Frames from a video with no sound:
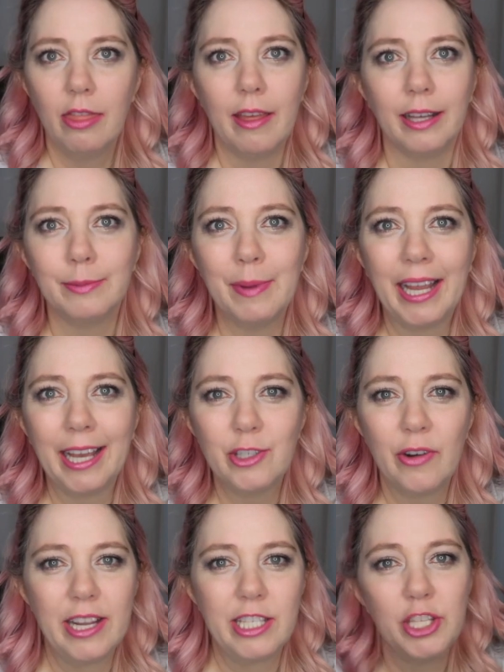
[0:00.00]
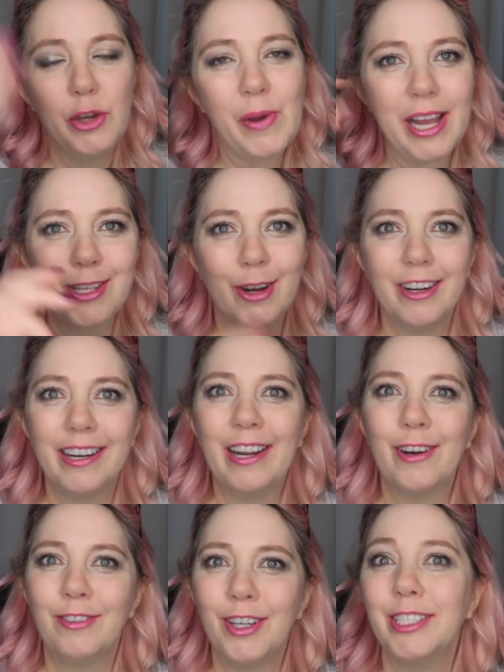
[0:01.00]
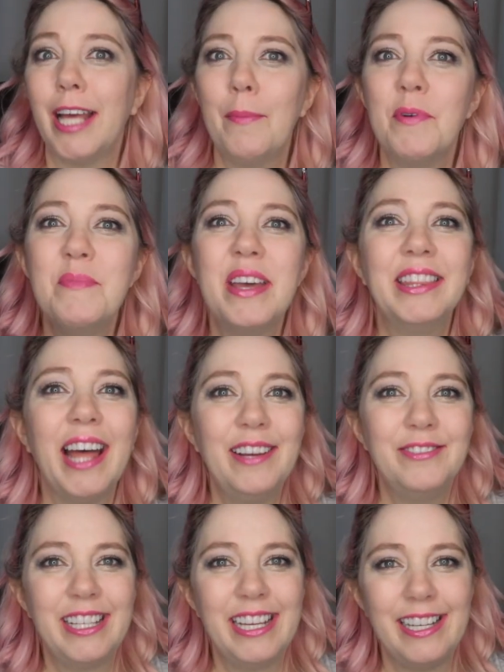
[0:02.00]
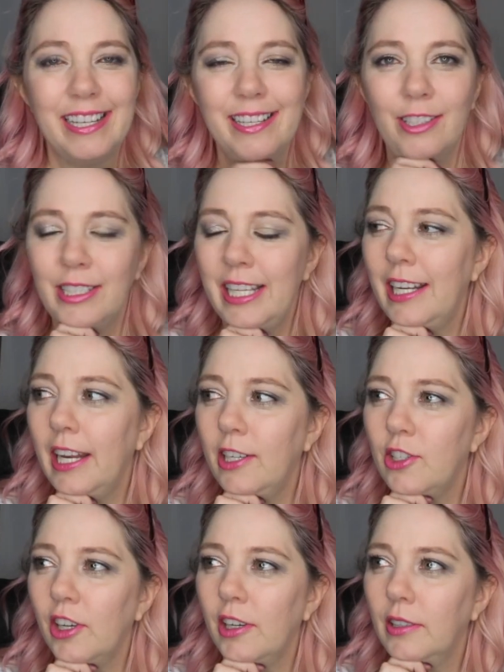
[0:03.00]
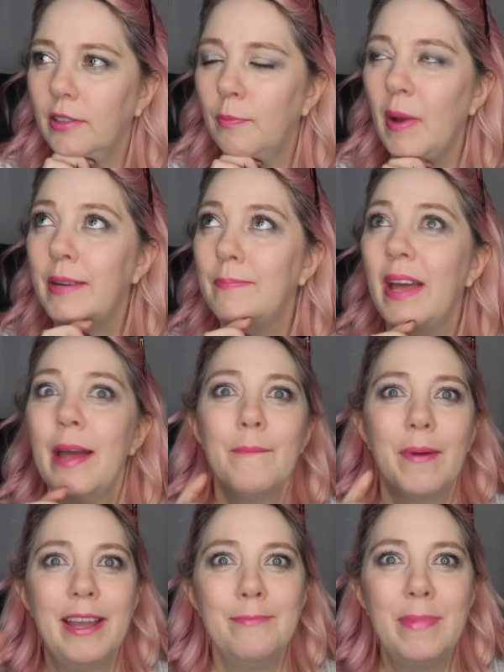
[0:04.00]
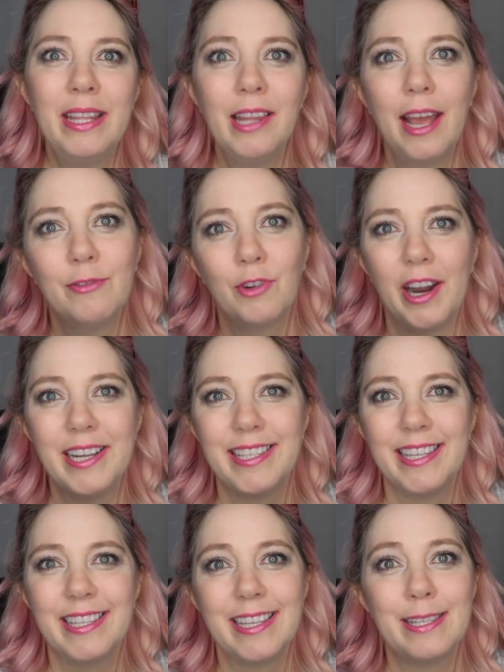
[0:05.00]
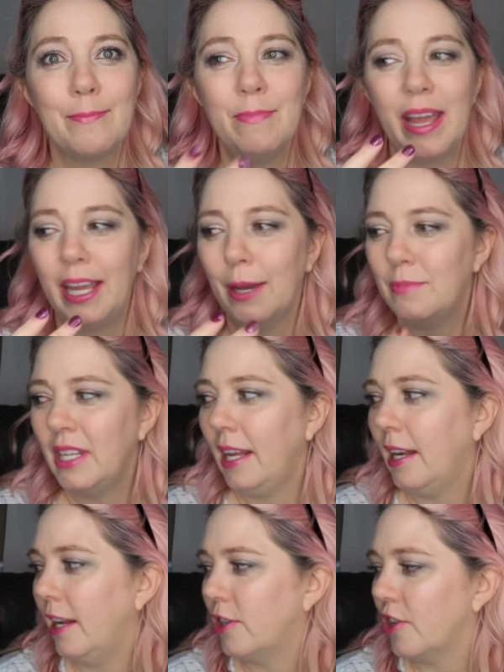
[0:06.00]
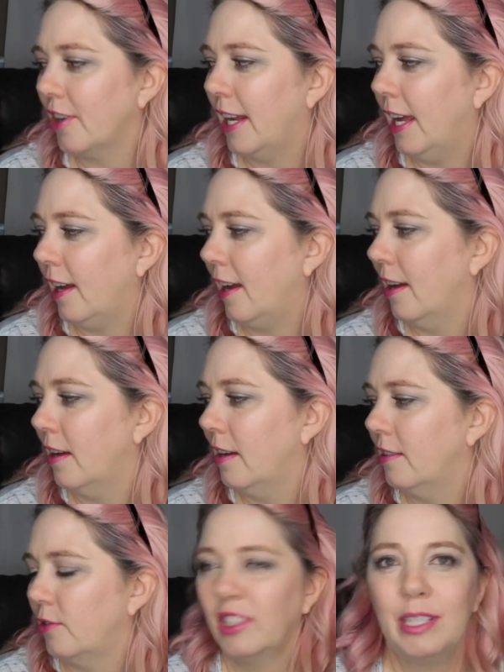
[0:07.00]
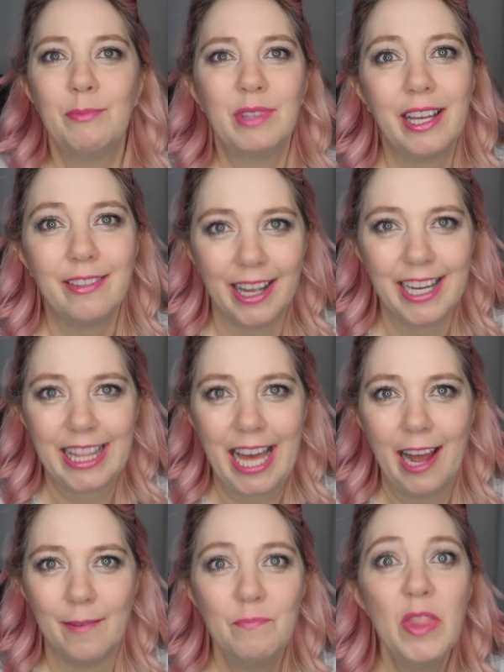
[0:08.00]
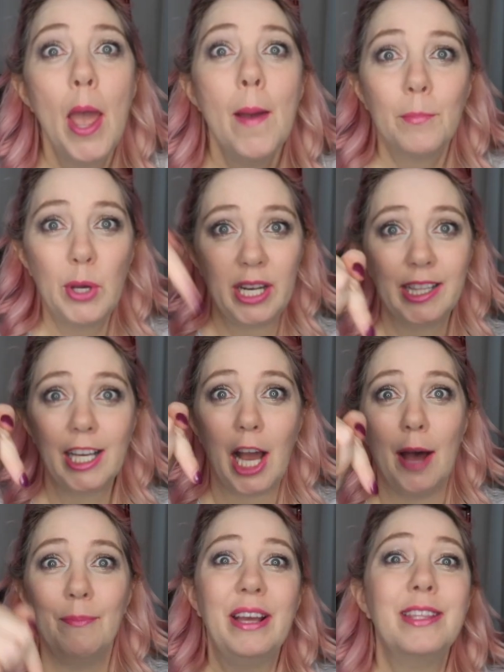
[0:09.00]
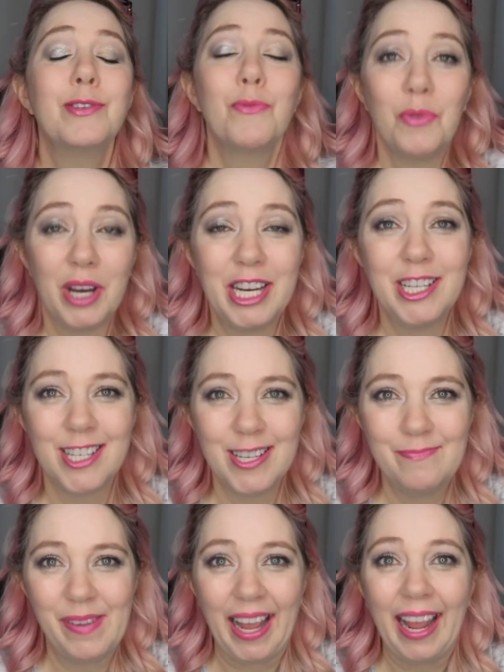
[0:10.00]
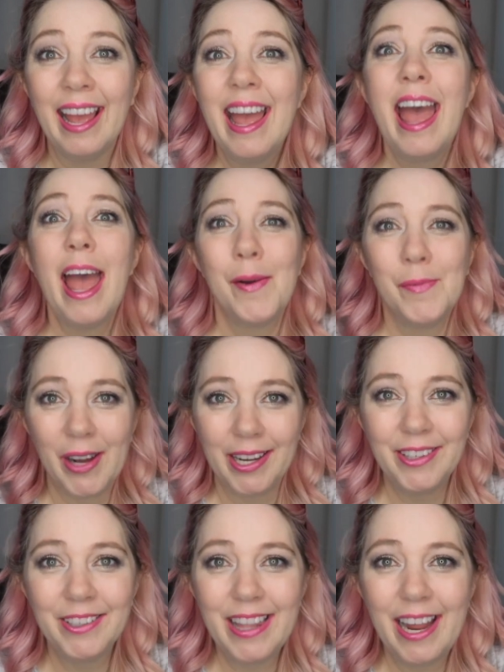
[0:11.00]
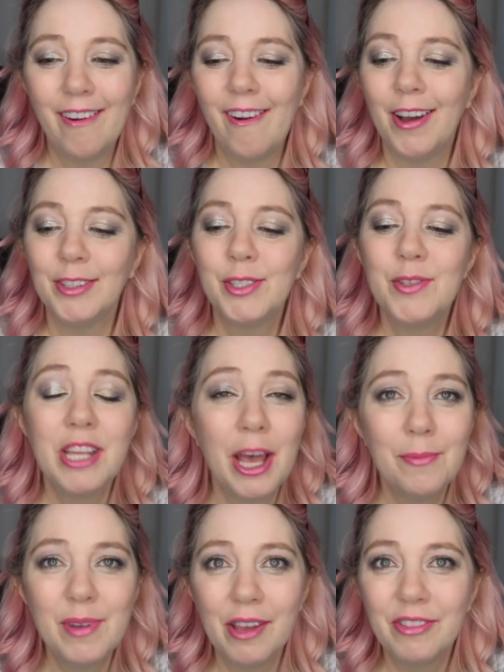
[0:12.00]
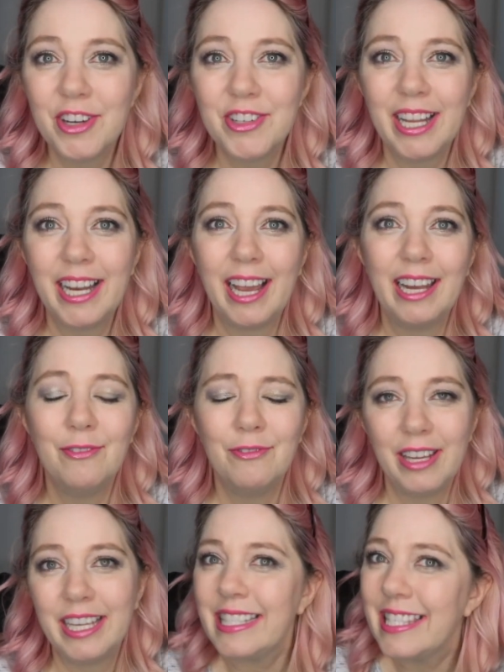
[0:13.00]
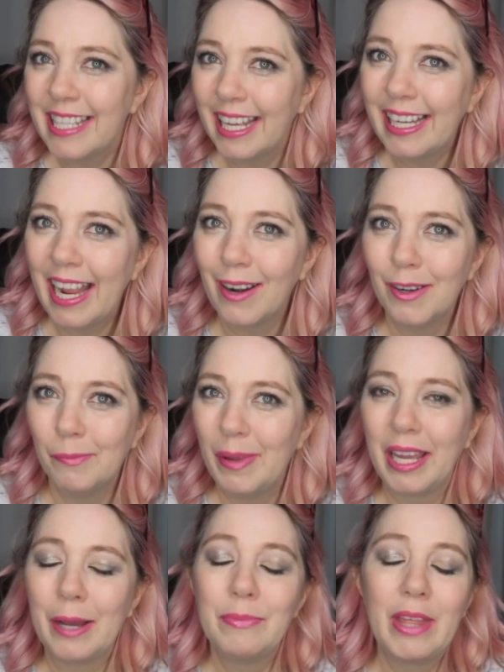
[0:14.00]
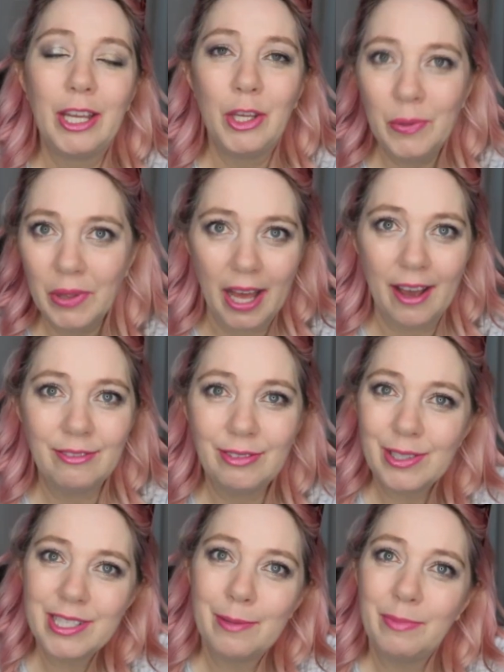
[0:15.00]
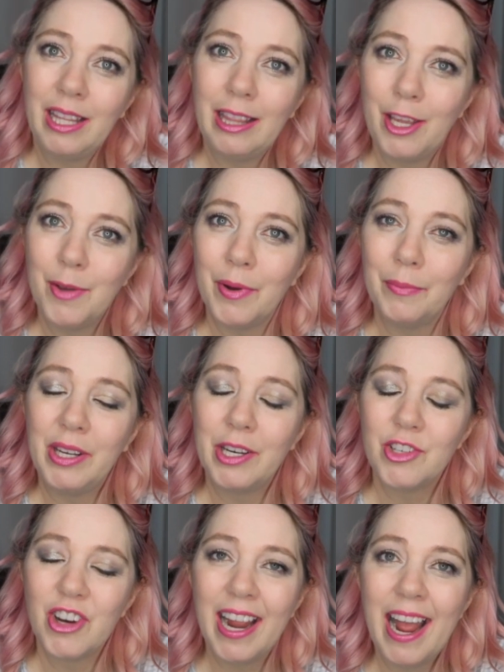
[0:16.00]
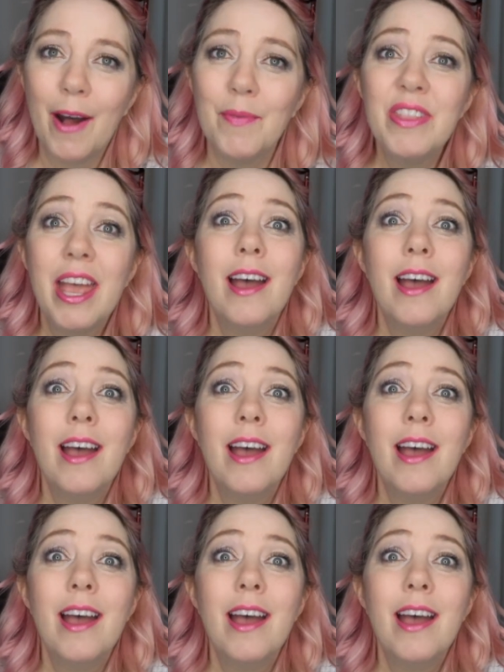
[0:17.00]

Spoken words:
That's my catchphrase. You guys heard it here first. I'm a midlife teenager. My midlife crisis is a makeup teenager kick. Something like that. Put in the comments what it should be. And while you're there, also tell me if there's any kind of vegan skincare or makeup that you love or something that you want me to try out.